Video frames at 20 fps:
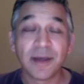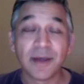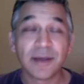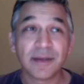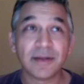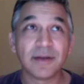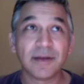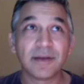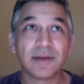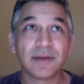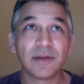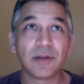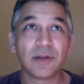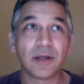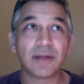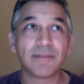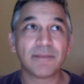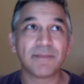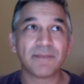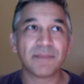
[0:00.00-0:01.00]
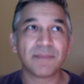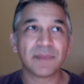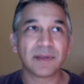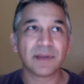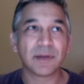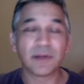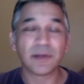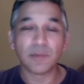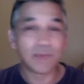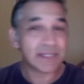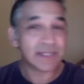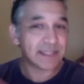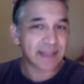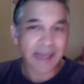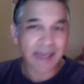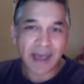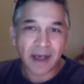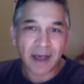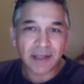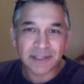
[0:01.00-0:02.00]
You're not going to risk the
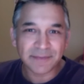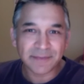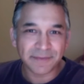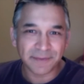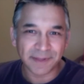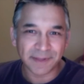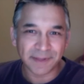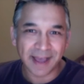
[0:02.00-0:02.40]
house for